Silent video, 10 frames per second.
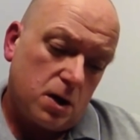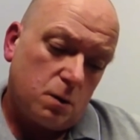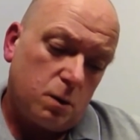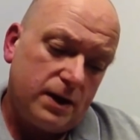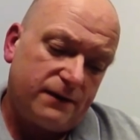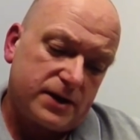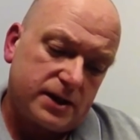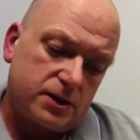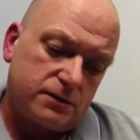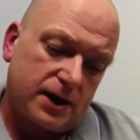we
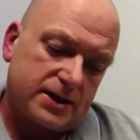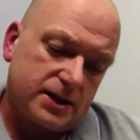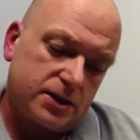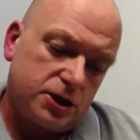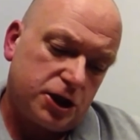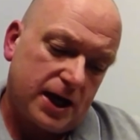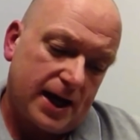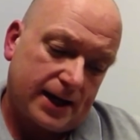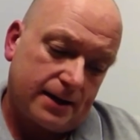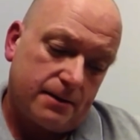visit addresses to
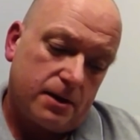check,